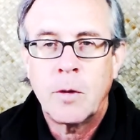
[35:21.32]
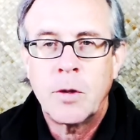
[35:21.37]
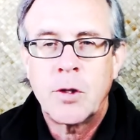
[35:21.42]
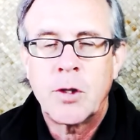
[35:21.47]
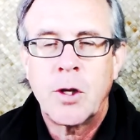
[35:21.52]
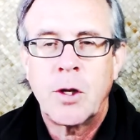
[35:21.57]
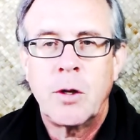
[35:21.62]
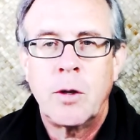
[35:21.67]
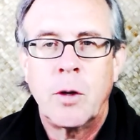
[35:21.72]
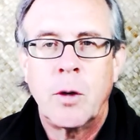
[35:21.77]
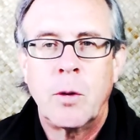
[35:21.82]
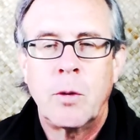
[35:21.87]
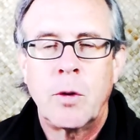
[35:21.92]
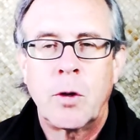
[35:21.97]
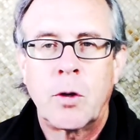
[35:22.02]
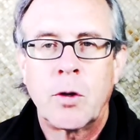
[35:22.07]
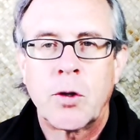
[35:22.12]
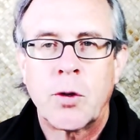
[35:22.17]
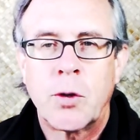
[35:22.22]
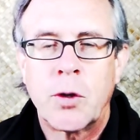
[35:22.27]
i would say, no,
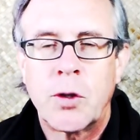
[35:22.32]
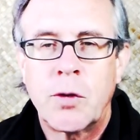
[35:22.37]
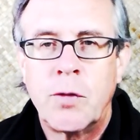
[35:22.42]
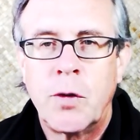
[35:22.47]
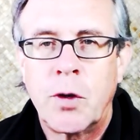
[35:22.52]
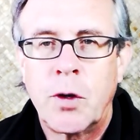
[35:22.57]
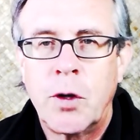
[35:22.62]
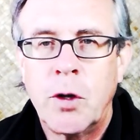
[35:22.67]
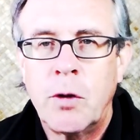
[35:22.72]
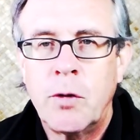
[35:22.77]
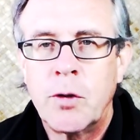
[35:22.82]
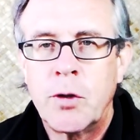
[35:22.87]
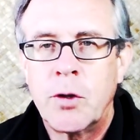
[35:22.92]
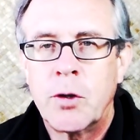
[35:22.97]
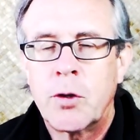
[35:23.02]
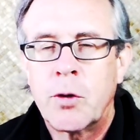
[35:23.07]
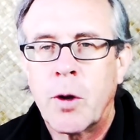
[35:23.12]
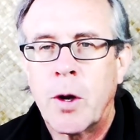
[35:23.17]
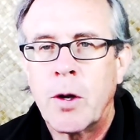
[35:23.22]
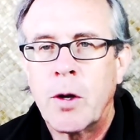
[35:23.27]
the source of your guilt
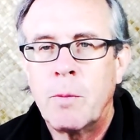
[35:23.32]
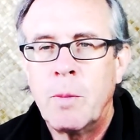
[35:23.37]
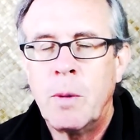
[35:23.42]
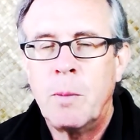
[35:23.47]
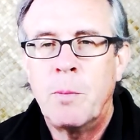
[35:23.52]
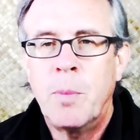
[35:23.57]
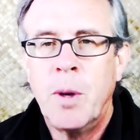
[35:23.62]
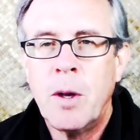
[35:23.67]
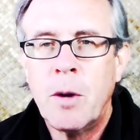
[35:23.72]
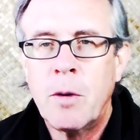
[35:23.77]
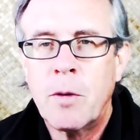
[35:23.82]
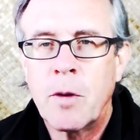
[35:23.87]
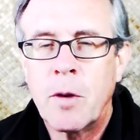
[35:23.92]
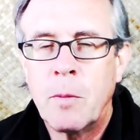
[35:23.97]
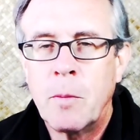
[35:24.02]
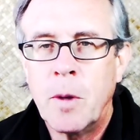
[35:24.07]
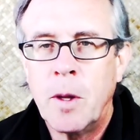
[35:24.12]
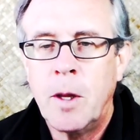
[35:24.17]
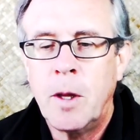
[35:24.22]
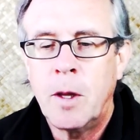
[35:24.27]
is you're trying to be better
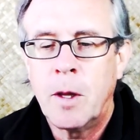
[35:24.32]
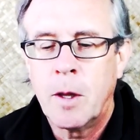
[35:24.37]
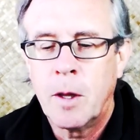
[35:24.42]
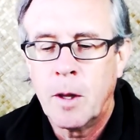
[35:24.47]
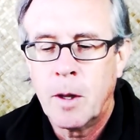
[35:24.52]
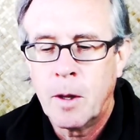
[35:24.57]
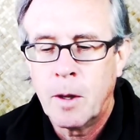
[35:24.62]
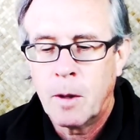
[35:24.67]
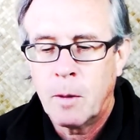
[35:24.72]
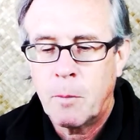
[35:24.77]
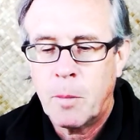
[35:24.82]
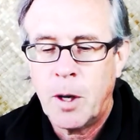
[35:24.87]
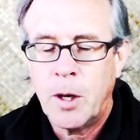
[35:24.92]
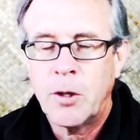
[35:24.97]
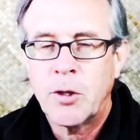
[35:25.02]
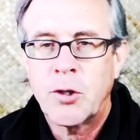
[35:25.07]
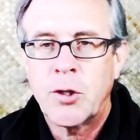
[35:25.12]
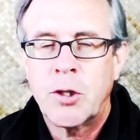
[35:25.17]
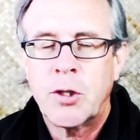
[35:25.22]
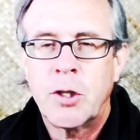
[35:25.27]
than me
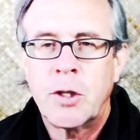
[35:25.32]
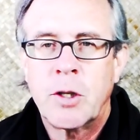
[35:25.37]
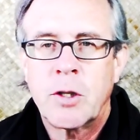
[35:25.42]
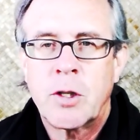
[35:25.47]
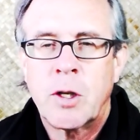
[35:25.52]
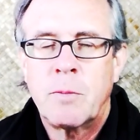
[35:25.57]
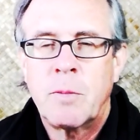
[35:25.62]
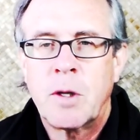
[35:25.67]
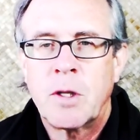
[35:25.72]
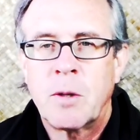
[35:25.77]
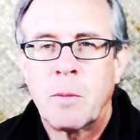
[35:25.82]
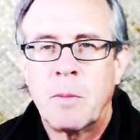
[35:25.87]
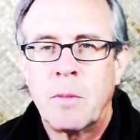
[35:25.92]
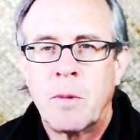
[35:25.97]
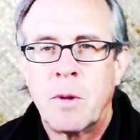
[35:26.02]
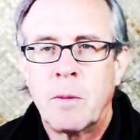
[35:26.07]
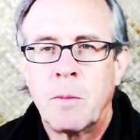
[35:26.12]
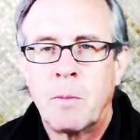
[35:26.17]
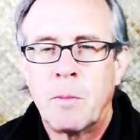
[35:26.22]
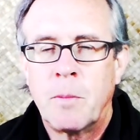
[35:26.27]
by insisting that something's
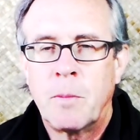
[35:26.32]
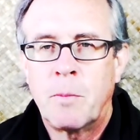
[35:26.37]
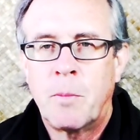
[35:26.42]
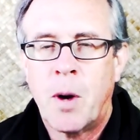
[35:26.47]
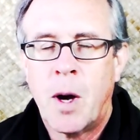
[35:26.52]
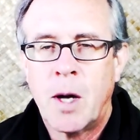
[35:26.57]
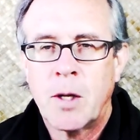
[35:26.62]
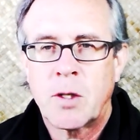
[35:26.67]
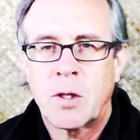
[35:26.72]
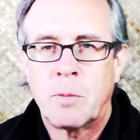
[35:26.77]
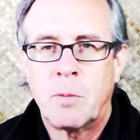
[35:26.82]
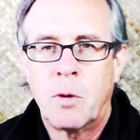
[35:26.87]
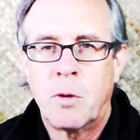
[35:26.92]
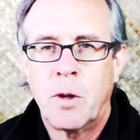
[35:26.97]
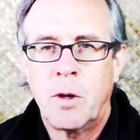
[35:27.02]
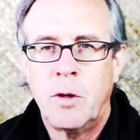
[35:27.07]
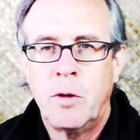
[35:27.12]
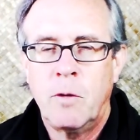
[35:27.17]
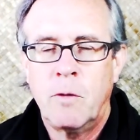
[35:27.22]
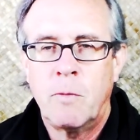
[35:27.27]

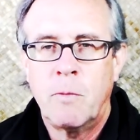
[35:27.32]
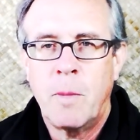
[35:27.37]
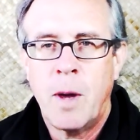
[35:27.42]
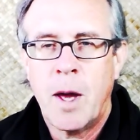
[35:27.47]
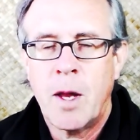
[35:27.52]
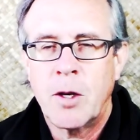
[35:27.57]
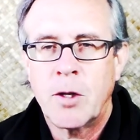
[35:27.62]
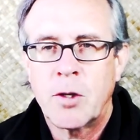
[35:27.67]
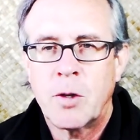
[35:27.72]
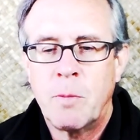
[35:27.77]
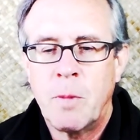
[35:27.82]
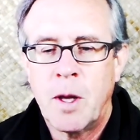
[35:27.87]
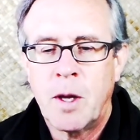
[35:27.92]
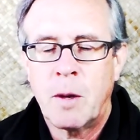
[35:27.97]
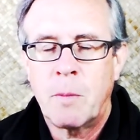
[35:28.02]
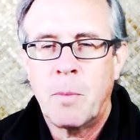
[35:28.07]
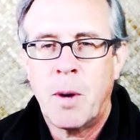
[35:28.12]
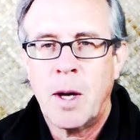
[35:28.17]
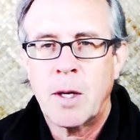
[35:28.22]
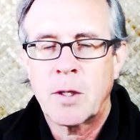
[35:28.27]
impossible that you've managed to
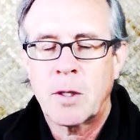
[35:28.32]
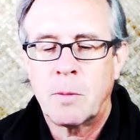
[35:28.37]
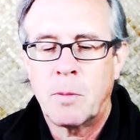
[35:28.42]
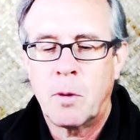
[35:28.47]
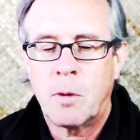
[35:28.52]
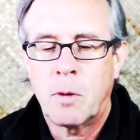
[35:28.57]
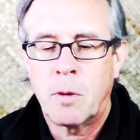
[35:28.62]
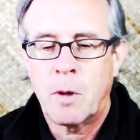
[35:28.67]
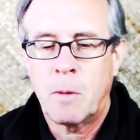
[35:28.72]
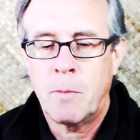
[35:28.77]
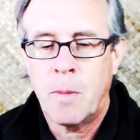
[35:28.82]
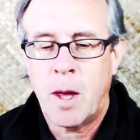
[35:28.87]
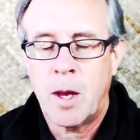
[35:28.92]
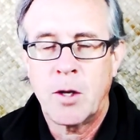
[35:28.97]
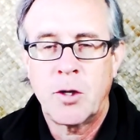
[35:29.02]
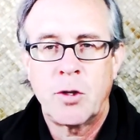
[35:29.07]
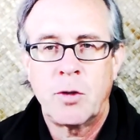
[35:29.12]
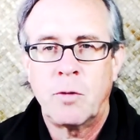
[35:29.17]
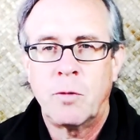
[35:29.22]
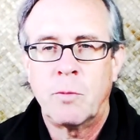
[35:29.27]
make it possible, you
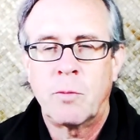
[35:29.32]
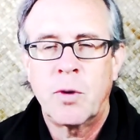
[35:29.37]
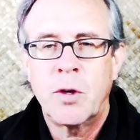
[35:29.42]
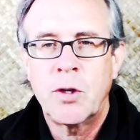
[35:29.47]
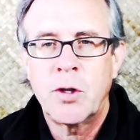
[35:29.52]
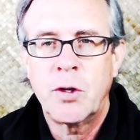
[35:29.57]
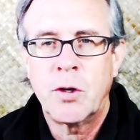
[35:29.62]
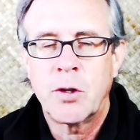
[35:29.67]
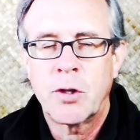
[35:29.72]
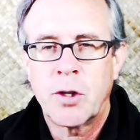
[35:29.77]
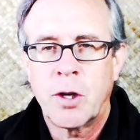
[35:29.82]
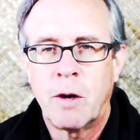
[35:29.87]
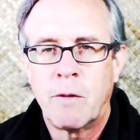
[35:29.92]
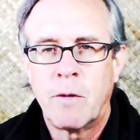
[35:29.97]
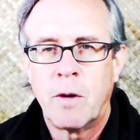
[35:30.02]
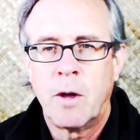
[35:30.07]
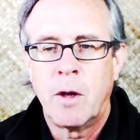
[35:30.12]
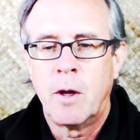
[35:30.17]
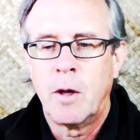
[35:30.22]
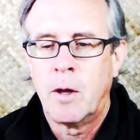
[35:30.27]
managed to imprison
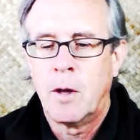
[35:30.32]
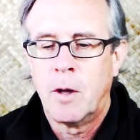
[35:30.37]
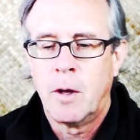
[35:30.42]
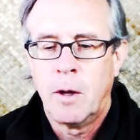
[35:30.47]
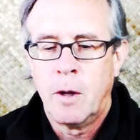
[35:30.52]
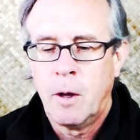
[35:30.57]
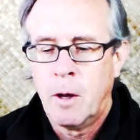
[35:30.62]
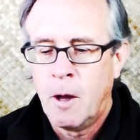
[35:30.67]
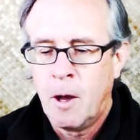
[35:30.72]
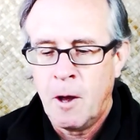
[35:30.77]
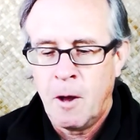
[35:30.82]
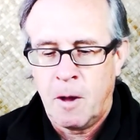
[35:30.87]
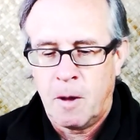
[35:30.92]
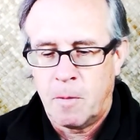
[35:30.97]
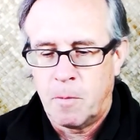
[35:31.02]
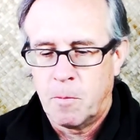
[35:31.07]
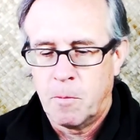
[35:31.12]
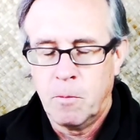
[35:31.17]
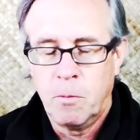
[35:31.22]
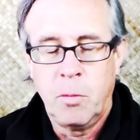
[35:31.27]
yourself.
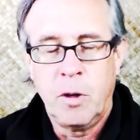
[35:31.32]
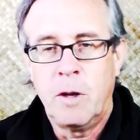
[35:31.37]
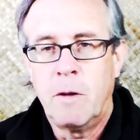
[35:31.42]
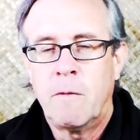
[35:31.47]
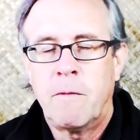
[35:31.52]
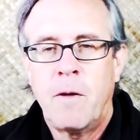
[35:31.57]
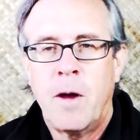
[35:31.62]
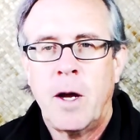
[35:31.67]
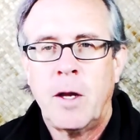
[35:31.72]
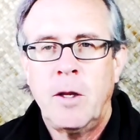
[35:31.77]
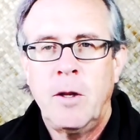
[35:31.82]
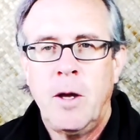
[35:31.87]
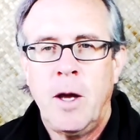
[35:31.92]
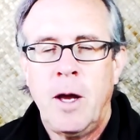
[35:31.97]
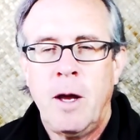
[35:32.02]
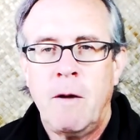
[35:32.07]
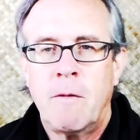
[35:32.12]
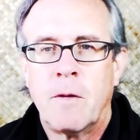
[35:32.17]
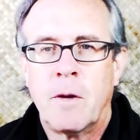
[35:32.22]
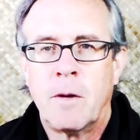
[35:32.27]
But in fact, you
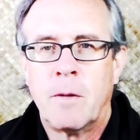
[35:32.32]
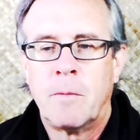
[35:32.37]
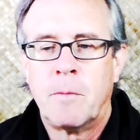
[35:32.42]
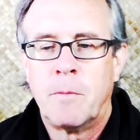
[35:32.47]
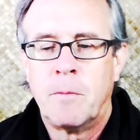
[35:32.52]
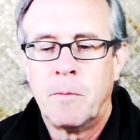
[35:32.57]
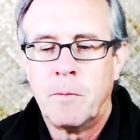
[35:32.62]
haven't.